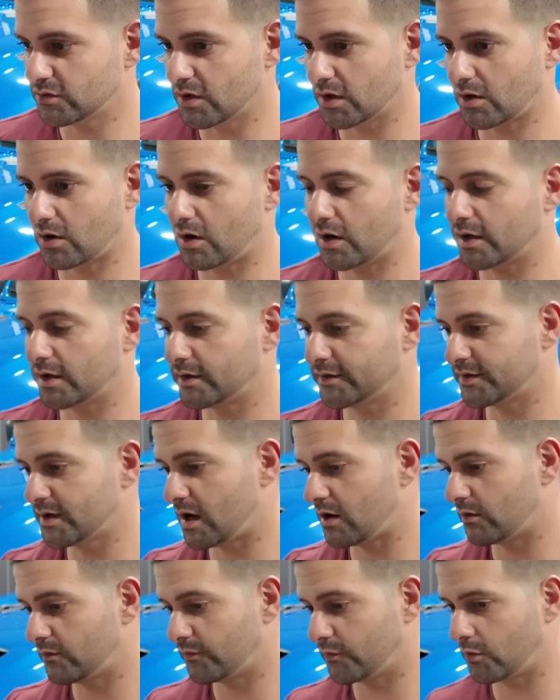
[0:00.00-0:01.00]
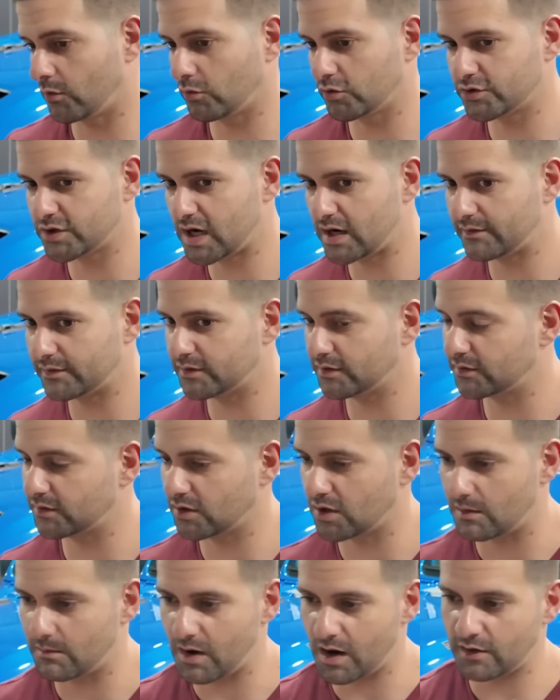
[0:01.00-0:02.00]
The car is now on 4-wheel drive. It
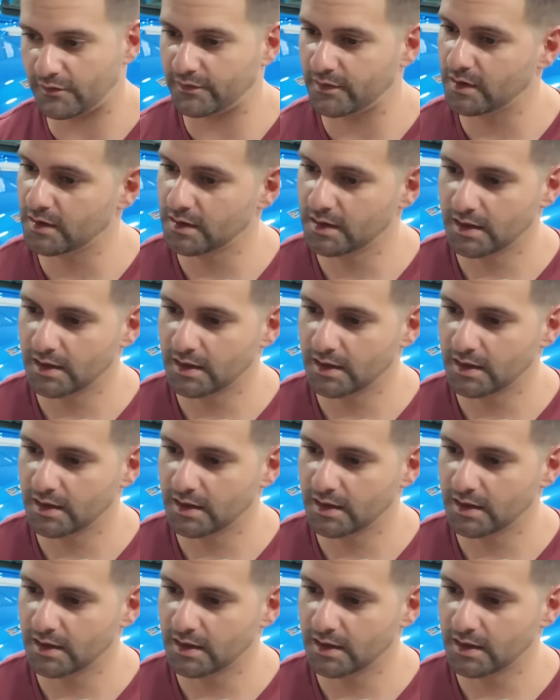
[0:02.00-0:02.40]
doesn't come off.